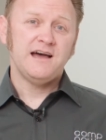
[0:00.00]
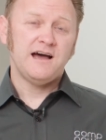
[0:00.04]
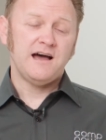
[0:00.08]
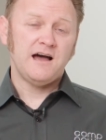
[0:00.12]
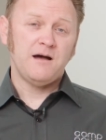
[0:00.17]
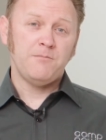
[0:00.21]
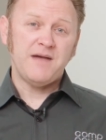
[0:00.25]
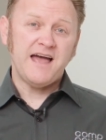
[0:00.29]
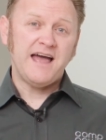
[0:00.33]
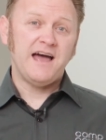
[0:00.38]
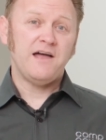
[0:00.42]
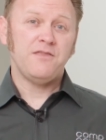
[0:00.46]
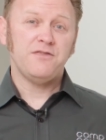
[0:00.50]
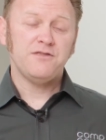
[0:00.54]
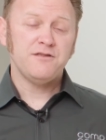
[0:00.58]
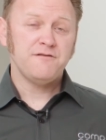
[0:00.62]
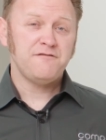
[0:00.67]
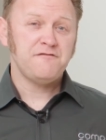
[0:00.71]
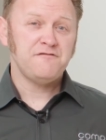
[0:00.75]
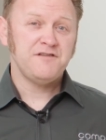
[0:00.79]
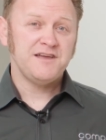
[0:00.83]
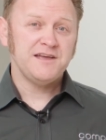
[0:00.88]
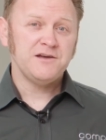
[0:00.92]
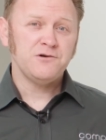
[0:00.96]
um, out in the
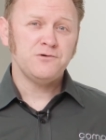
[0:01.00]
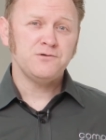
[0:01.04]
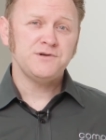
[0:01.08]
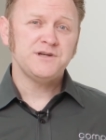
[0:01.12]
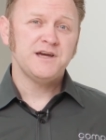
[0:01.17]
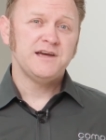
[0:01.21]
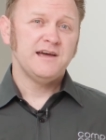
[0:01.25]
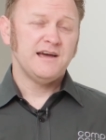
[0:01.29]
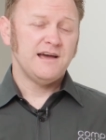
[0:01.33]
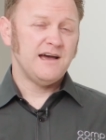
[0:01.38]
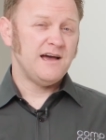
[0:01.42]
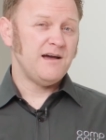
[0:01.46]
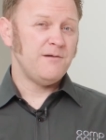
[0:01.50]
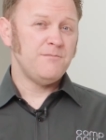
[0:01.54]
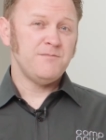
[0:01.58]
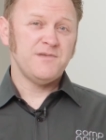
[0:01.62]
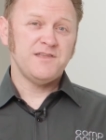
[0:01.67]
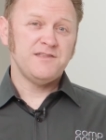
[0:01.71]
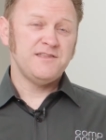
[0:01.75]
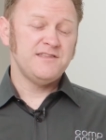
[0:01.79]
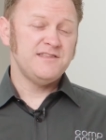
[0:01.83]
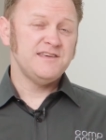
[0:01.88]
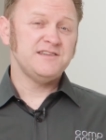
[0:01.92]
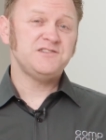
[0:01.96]
field. Um,
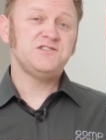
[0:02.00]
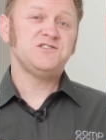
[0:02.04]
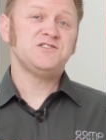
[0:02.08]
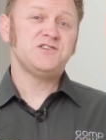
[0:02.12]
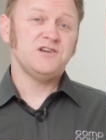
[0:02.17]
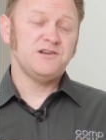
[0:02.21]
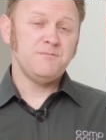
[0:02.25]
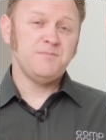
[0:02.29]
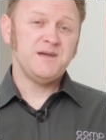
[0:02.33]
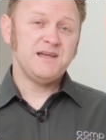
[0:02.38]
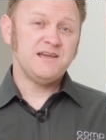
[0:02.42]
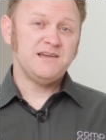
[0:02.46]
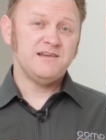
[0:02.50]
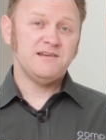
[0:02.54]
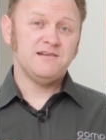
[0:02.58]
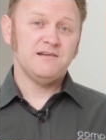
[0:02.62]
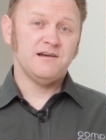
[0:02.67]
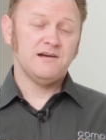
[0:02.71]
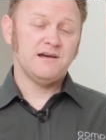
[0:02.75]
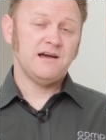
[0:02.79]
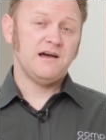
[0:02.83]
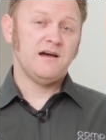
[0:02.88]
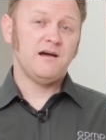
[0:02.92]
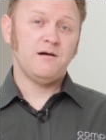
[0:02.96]
this is going to be
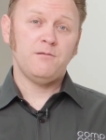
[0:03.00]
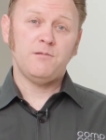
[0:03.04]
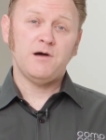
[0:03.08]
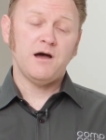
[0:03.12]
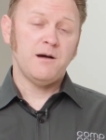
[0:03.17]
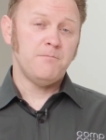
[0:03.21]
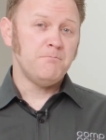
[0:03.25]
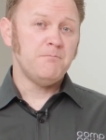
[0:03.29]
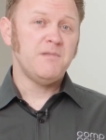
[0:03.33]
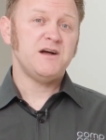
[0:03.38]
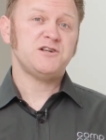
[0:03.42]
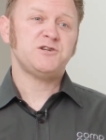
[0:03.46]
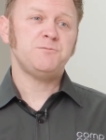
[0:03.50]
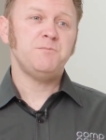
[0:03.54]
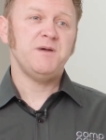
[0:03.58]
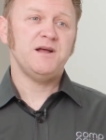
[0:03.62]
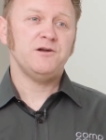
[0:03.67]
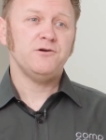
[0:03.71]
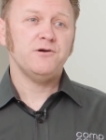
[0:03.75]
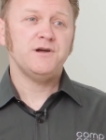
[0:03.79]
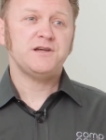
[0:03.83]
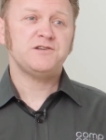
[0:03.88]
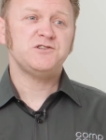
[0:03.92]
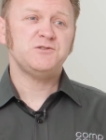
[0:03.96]
uh, a much
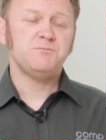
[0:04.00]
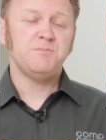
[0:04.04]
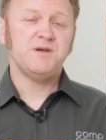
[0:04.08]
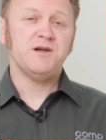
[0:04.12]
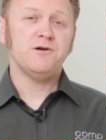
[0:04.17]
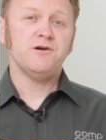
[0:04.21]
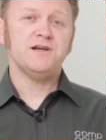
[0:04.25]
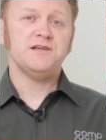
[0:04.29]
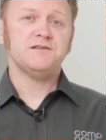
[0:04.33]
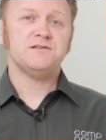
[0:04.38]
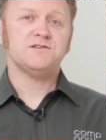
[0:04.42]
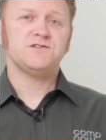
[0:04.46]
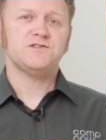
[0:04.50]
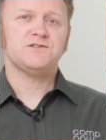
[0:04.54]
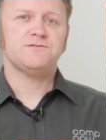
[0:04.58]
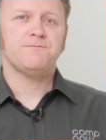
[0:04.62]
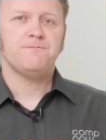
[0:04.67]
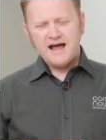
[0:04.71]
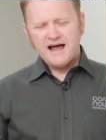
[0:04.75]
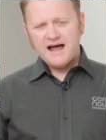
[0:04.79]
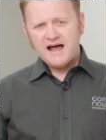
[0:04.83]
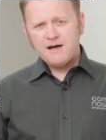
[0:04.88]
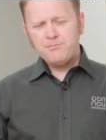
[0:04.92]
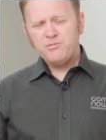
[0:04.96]
better experience.
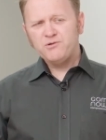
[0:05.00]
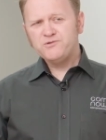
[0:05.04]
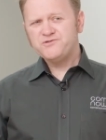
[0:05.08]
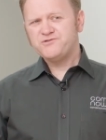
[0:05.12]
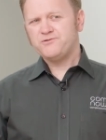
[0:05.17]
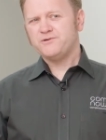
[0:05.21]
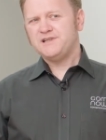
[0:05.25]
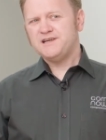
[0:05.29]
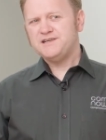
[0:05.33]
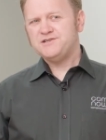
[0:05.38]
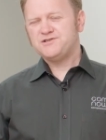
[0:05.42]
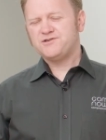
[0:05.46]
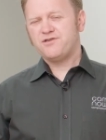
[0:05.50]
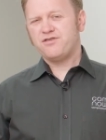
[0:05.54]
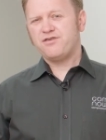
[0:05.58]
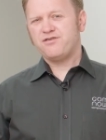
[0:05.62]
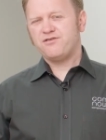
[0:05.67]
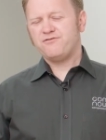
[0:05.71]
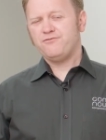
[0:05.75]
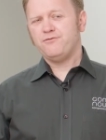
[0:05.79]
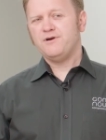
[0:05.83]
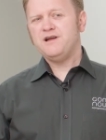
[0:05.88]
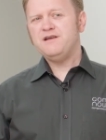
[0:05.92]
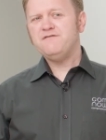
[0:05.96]
Apple's released
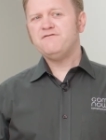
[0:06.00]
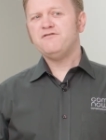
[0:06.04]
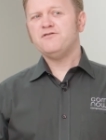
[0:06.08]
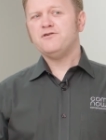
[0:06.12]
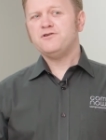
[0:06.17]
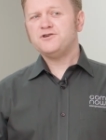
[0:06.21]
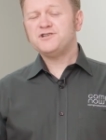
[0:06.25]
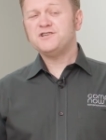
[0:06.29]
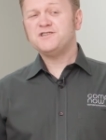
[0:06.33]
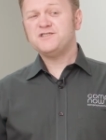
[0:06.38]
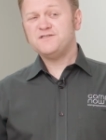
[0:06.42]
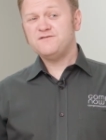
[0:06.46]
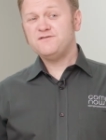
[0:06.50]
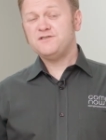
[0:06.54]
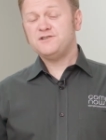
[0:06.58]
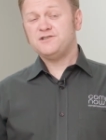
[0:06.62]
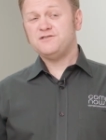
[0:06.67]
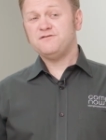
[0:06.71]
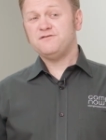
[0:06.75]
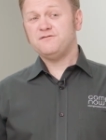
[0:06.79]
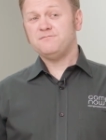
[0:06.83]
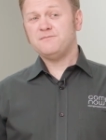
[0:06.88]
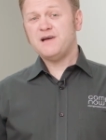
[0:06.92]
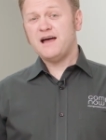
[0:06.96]
three versions of
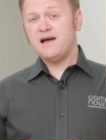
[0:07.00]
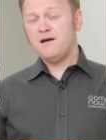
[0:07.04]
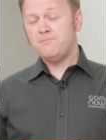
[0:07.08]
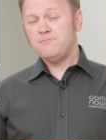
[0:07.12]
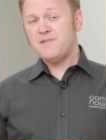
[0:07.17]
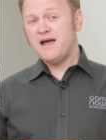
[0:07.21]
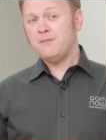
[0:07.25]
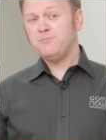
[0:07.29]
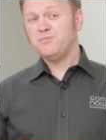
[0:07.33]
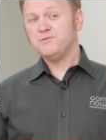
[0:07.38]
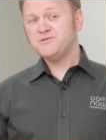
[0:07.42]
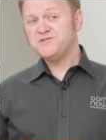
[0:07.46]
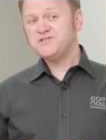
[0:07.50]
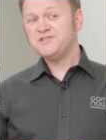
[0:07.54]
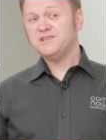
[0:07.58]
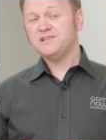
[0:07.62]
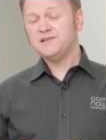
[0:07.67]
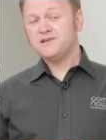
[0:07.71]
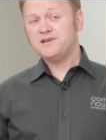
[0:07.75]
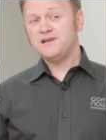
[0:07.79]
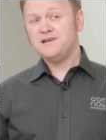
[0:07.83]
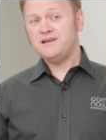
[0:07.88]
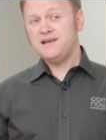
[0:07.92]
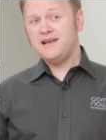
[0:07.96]
the um, Apple
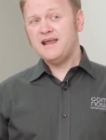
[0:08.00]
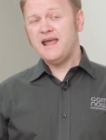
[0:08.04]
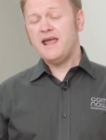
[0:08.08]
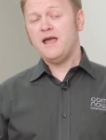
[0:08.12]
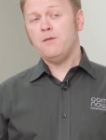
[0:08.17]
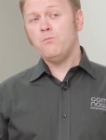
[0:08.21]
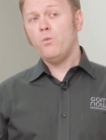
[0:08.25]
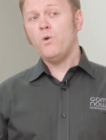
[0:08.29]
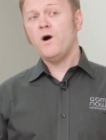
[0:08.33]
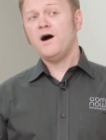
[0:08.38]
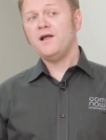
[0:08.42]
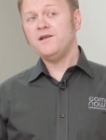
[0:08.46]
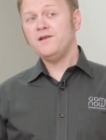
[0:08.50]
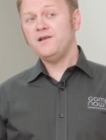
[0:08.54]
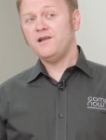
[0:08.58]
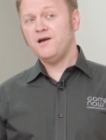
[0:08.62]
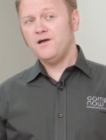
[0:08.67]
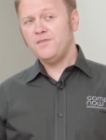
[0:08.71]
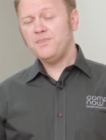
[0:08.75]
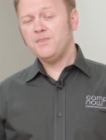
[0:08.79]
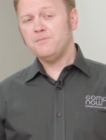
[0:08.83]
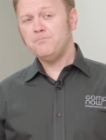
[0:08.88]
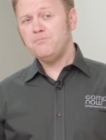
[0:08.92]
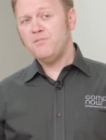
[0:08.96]
Silicon M1 at the